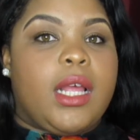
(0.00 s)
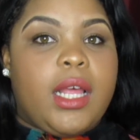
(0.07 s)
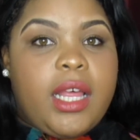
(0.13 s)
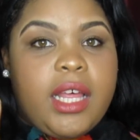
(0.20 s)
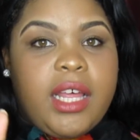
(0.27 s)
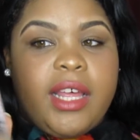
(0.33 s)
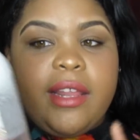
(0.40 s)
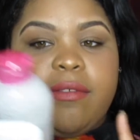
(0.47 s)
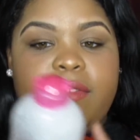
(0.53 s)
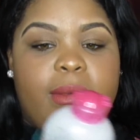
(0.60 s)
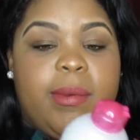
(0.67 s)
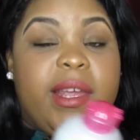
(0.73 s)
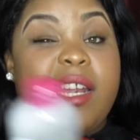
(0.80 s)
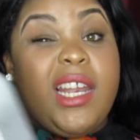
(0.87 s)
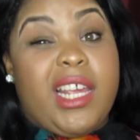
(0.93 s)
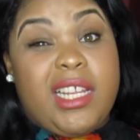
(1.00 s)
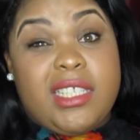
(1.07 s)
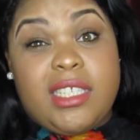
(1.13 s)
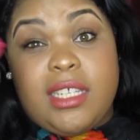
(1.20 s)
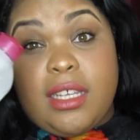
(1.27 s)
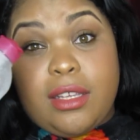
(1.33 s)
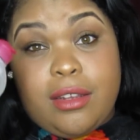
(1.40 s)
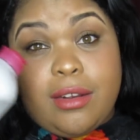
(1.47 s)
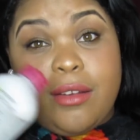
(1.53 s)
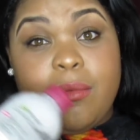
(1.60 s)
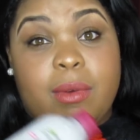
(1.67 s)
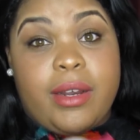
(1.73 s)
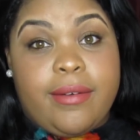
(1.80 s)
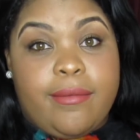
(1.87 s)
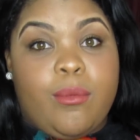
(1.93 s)
Good if you're being lazy and you
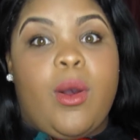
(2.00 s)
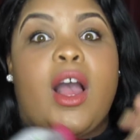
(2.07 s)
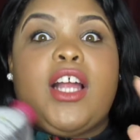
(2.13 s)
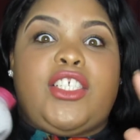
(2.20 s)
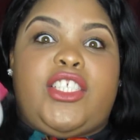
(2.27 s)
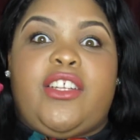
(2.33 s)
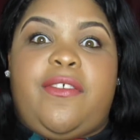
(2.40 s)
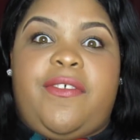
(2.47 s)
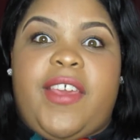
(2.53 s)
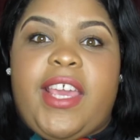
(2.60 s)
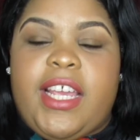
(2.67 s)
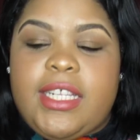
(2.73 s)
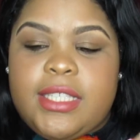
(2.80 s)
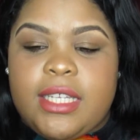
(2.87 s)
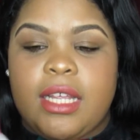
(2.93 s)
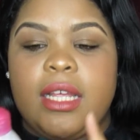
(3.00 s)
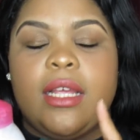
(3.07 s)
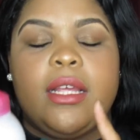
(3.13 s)
don't want to wash your face.